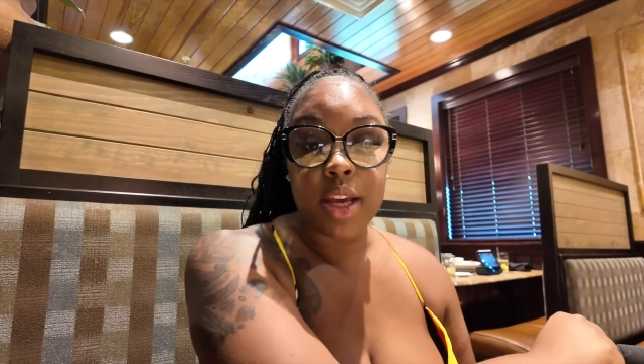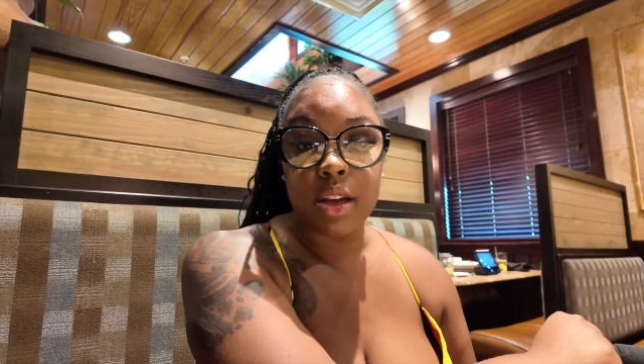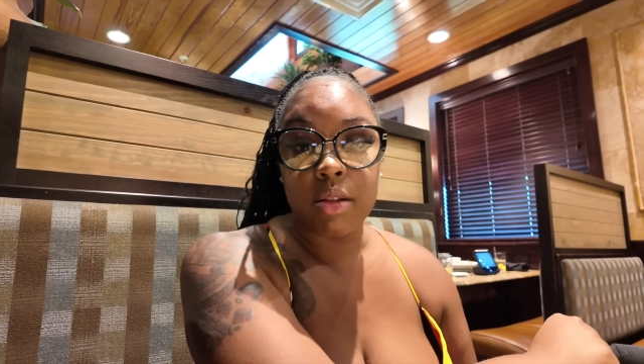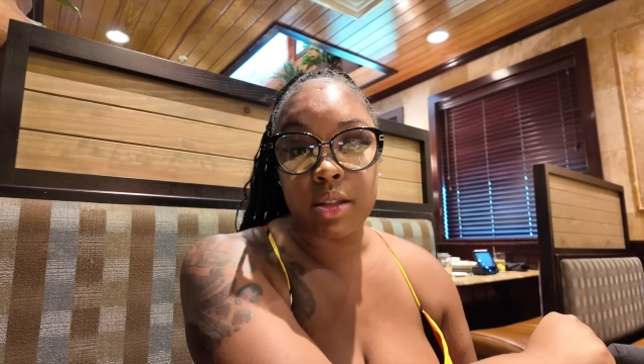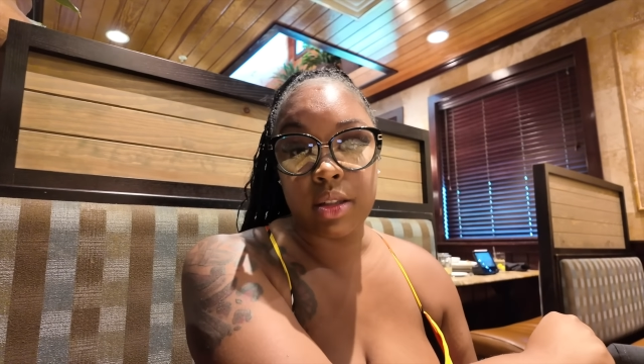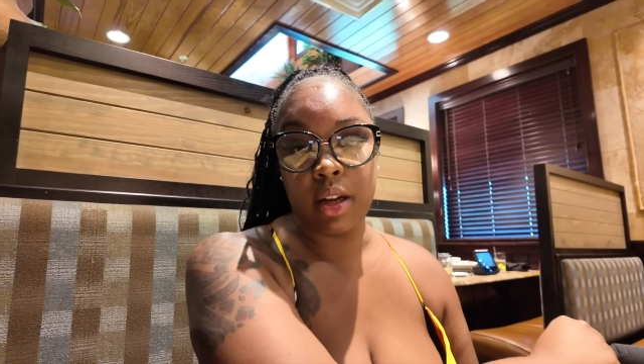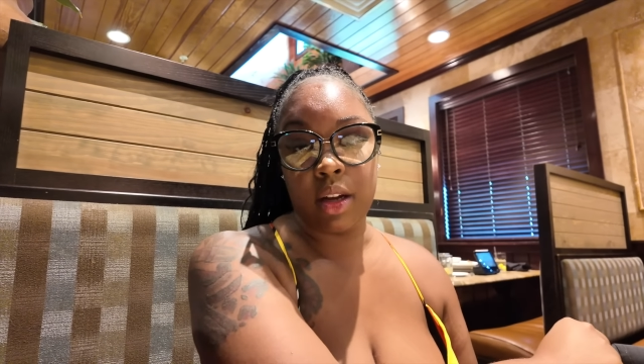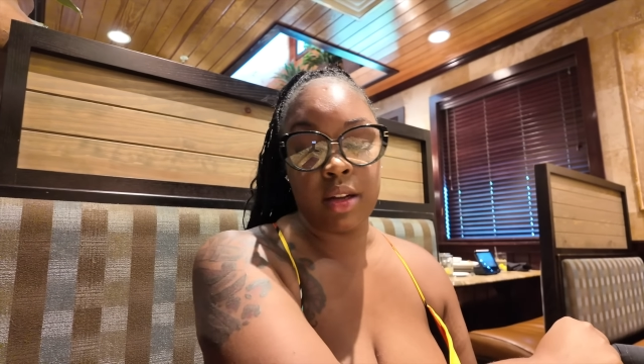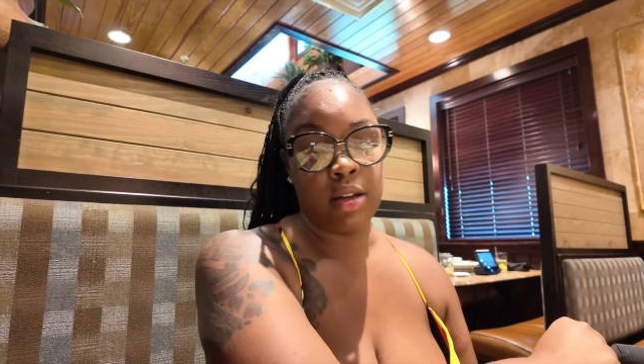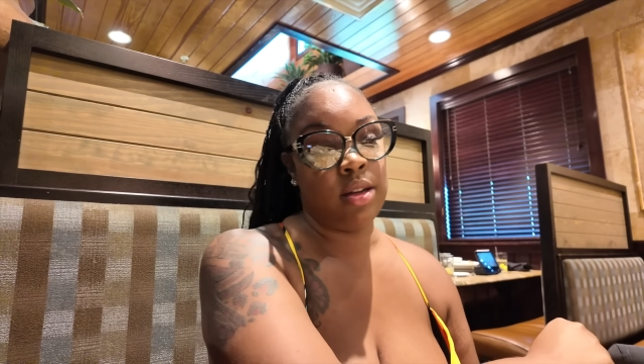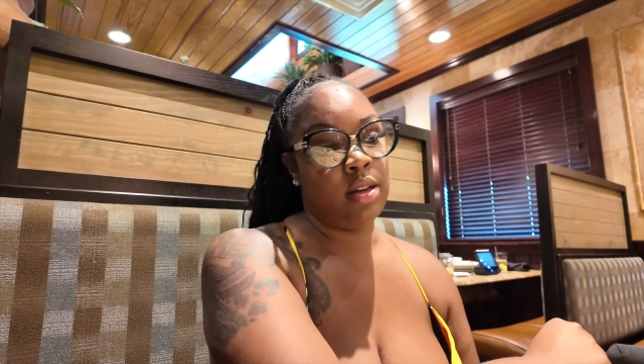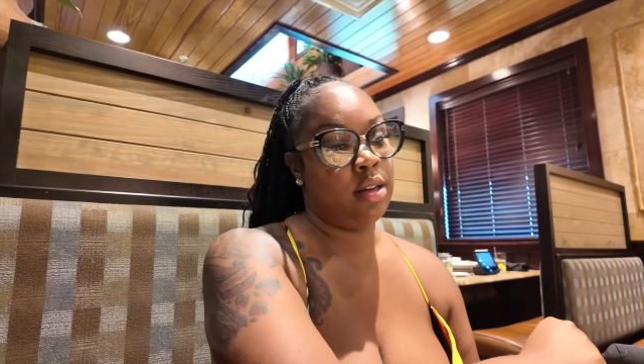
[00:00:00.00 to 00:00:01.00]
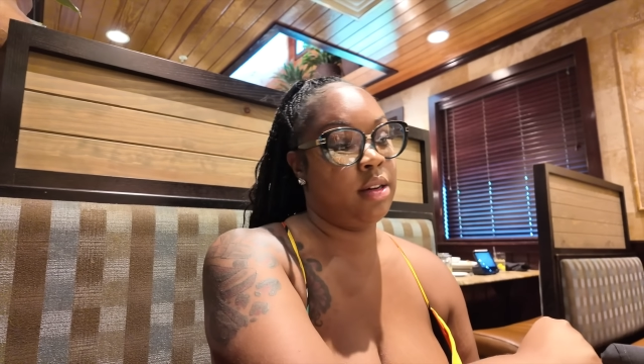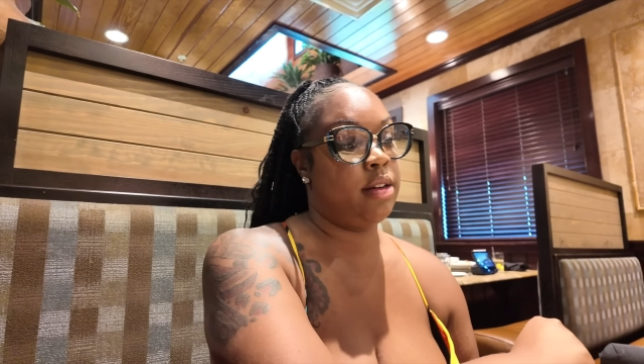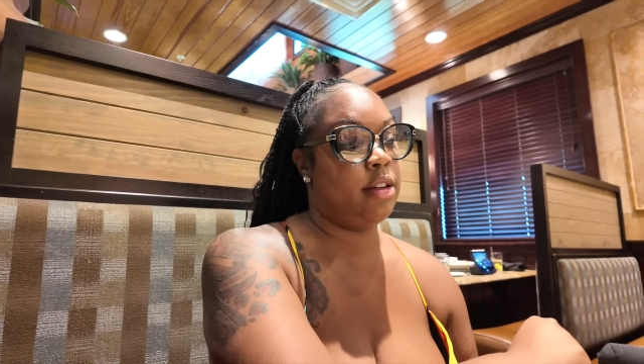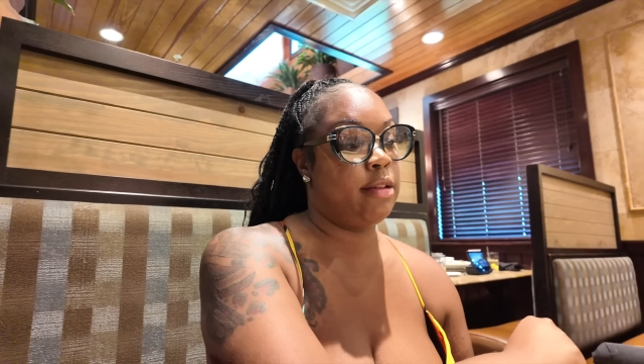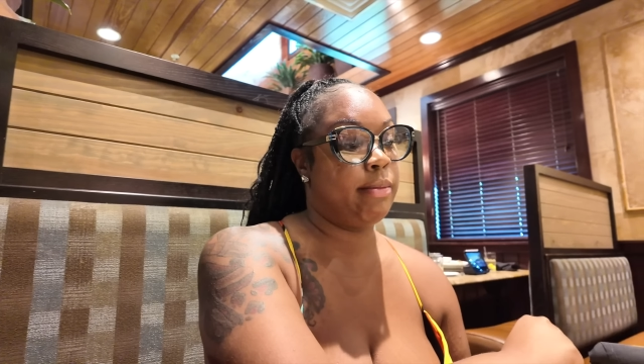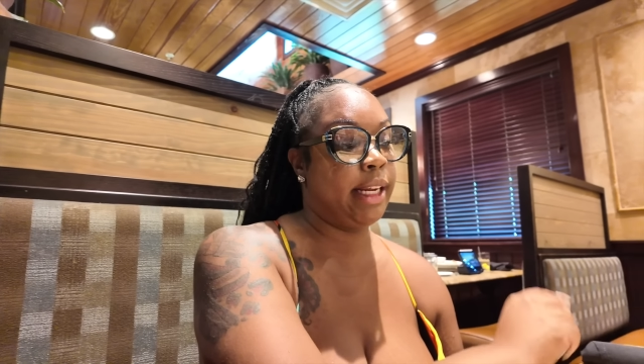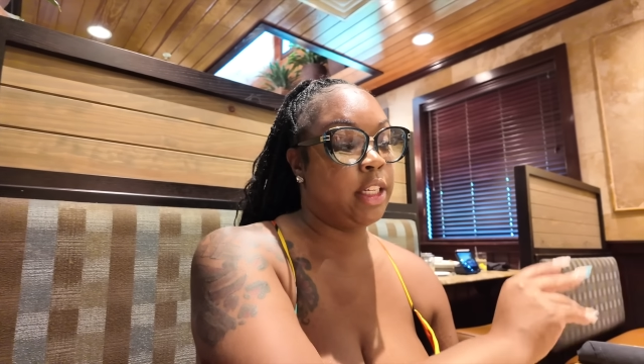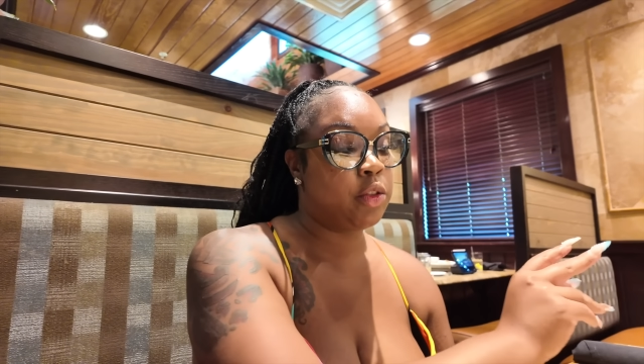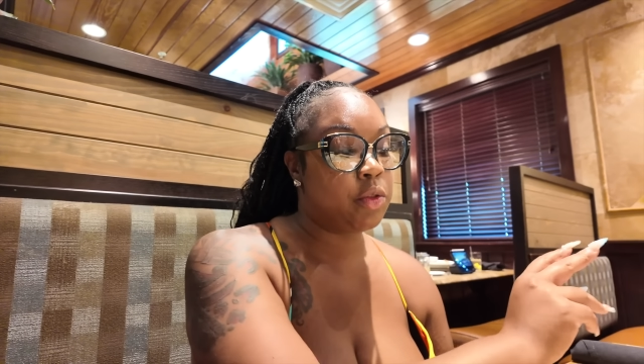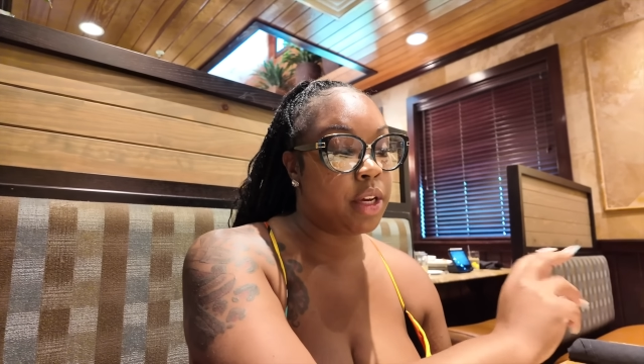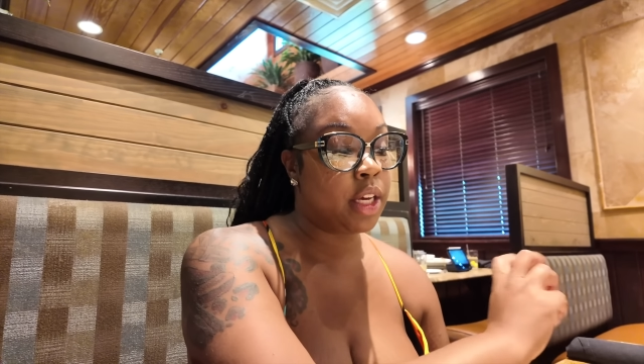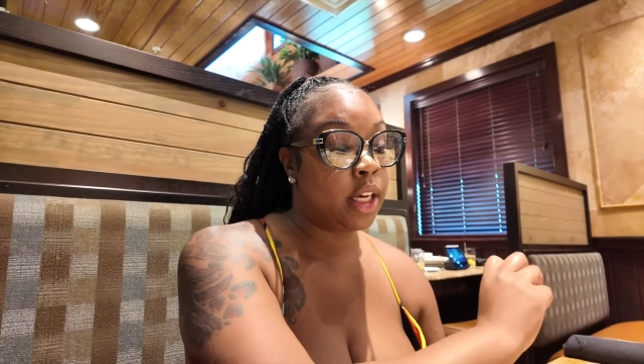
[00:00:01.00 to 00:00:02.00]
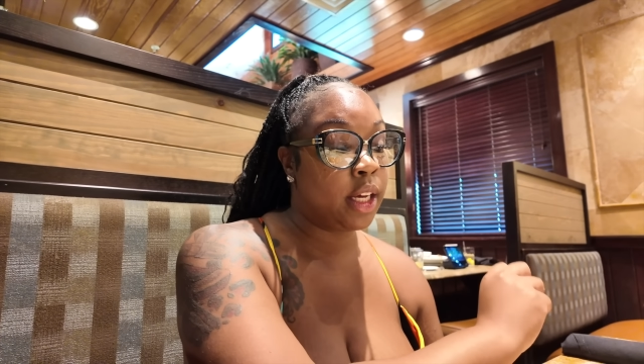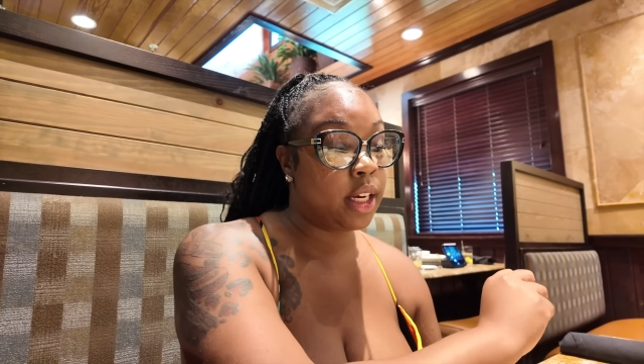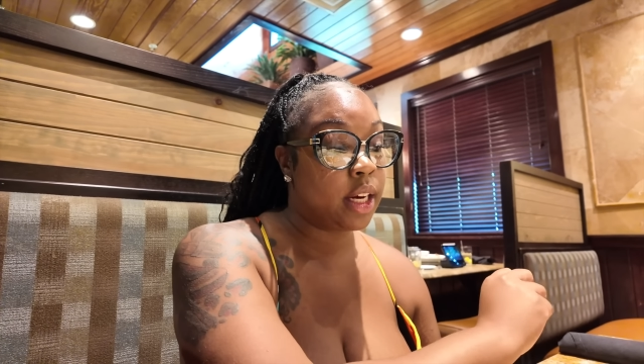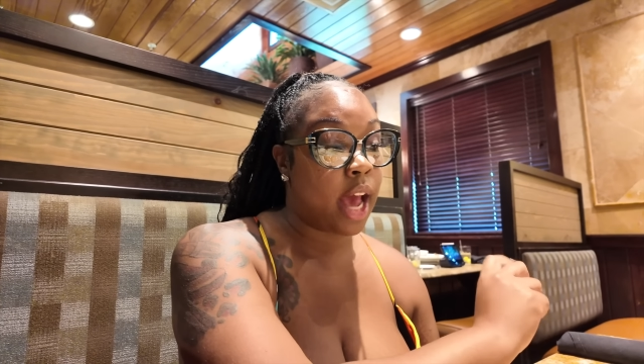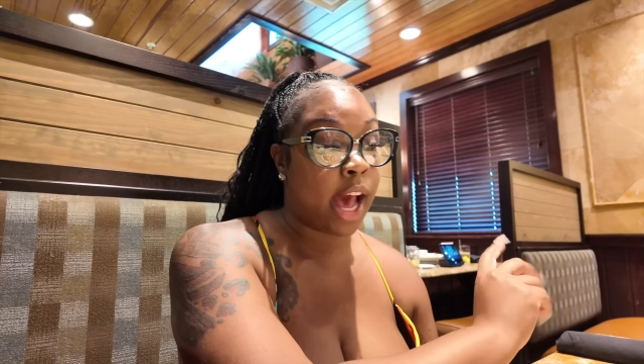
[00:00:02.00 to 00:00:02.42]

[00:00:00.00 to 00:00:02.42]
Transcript: used to uh, let you get